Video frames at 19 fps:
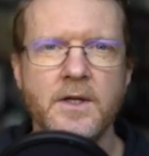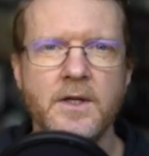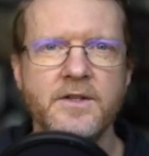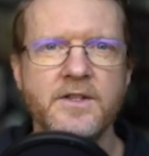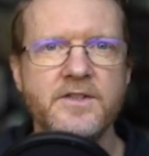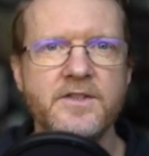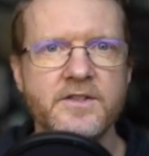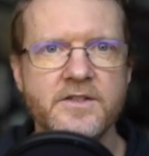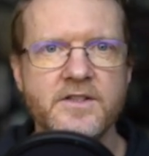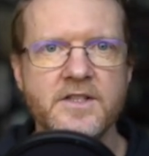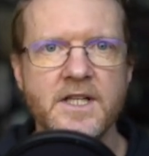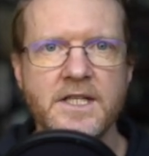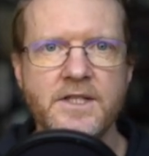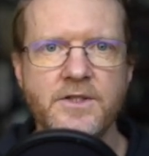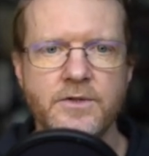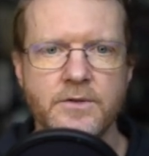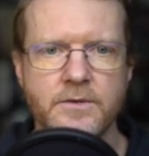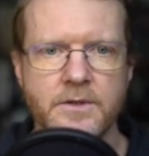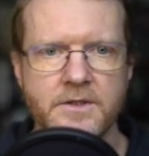This is
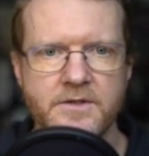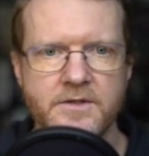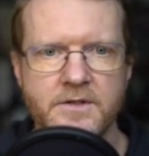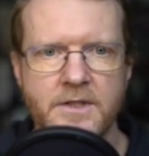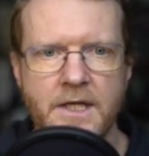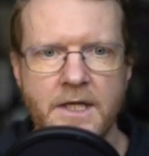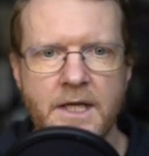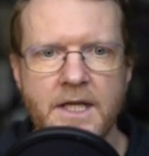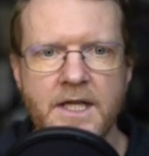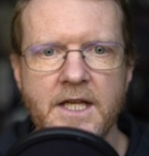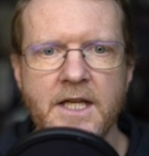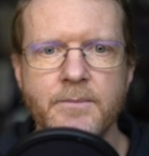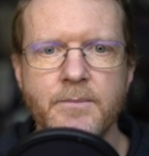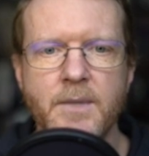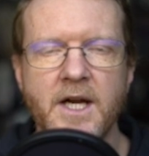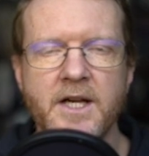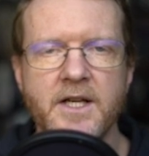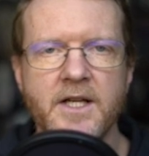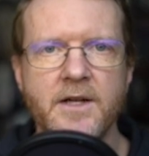dangerous. It
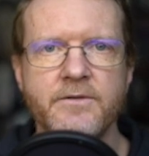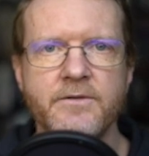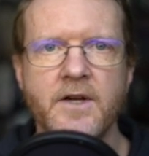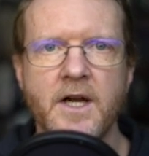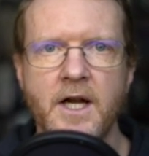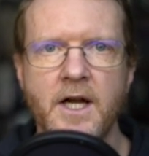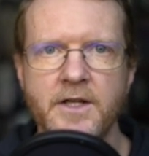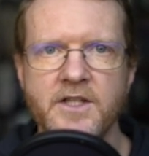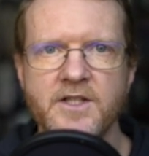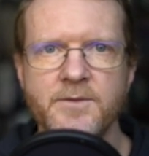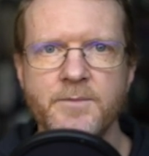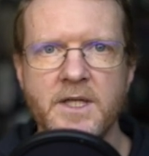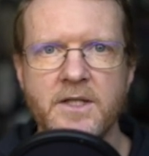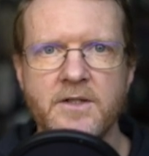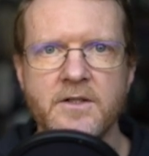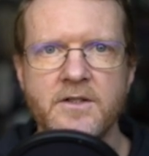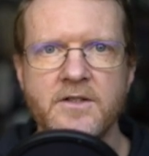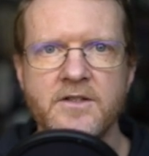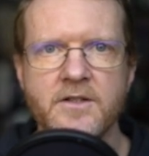might have
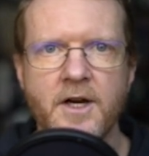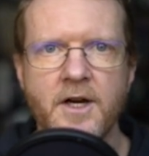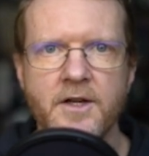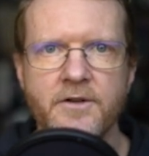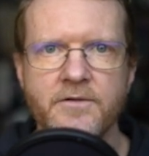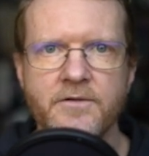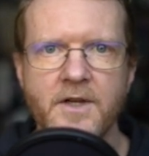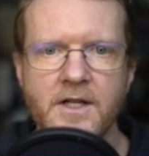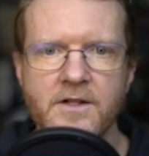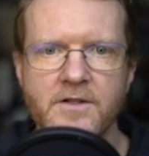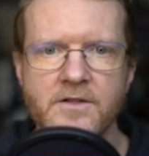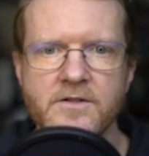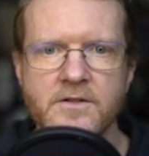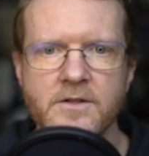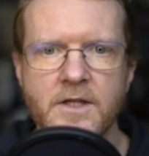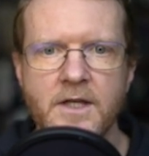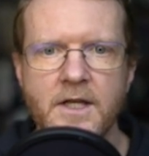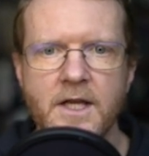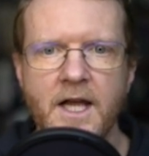unexpected side effects,
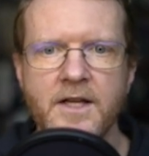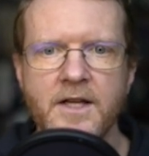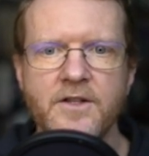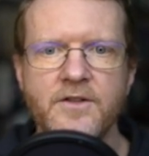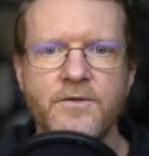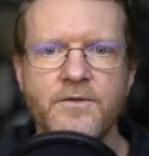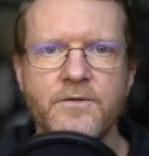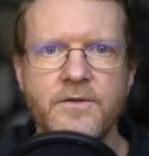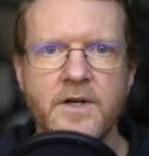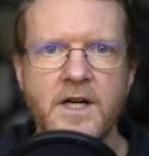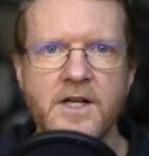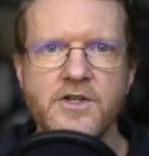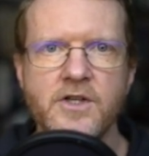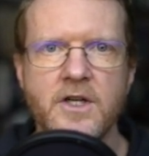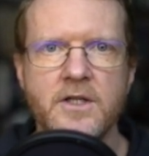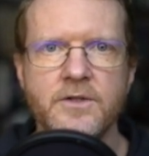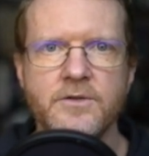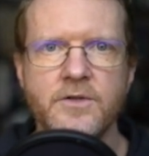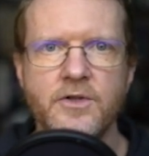and it's
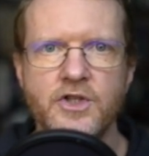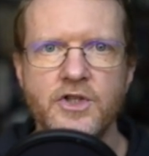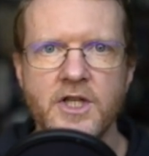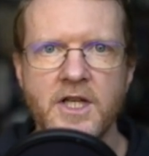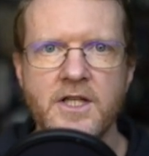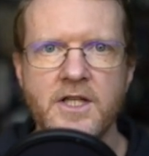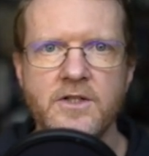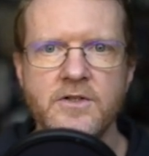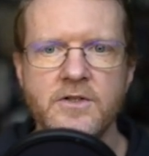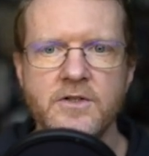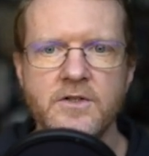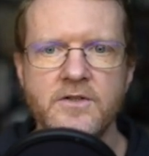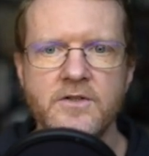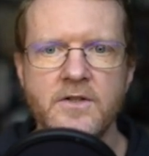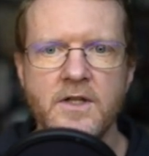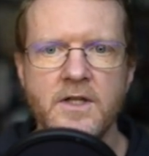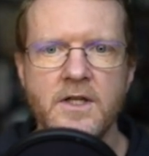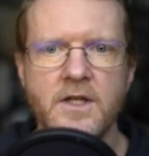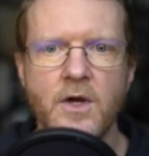fragile to changes
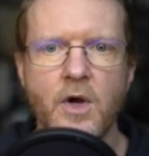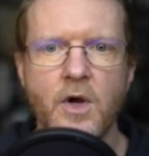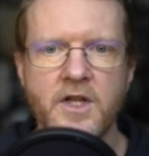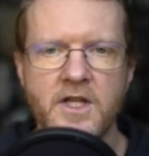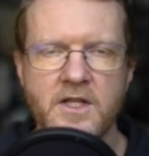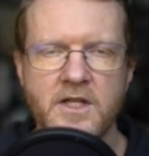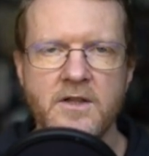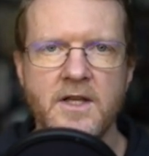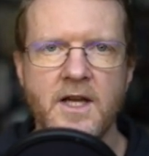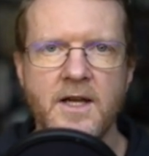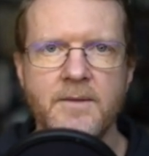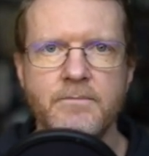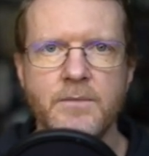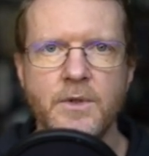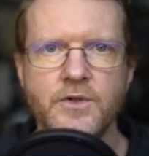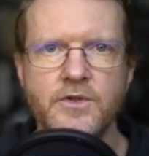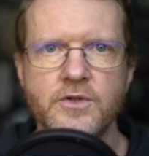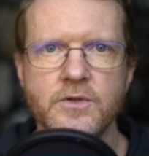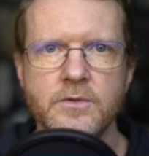in that
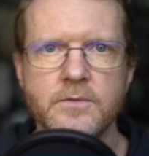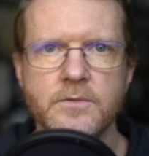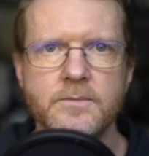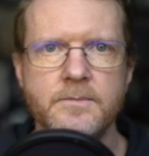module.